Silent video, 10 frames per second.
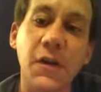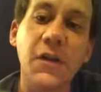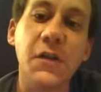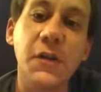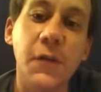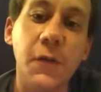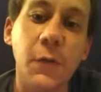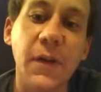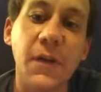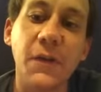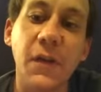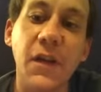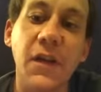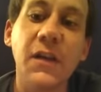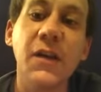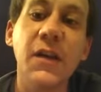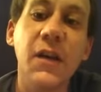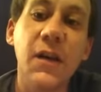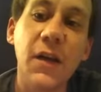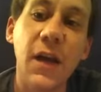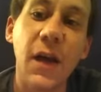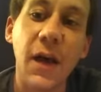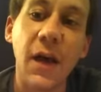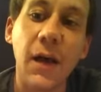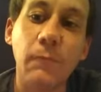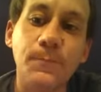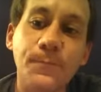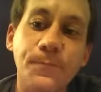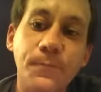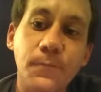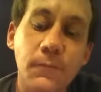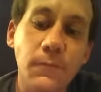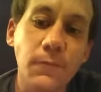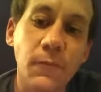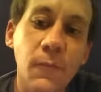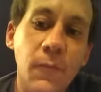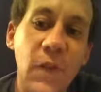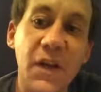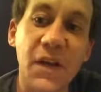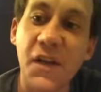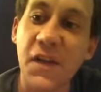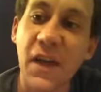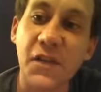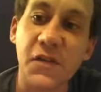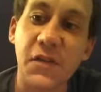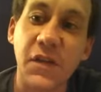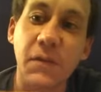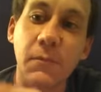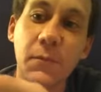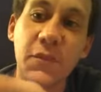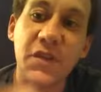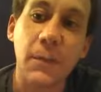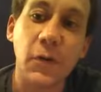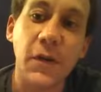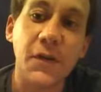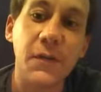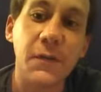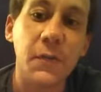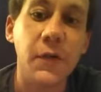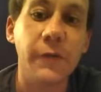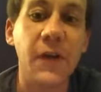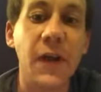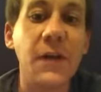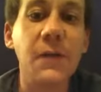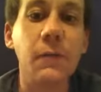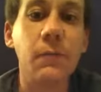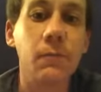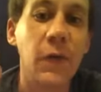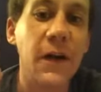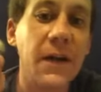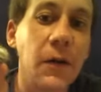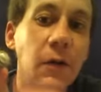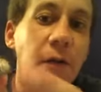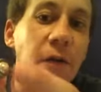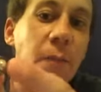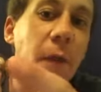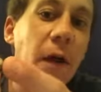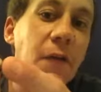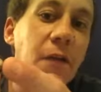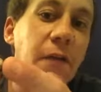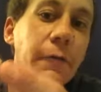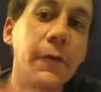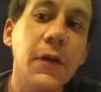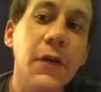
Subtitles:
on it to insulate it. And it is actually separate. You've got right here is positive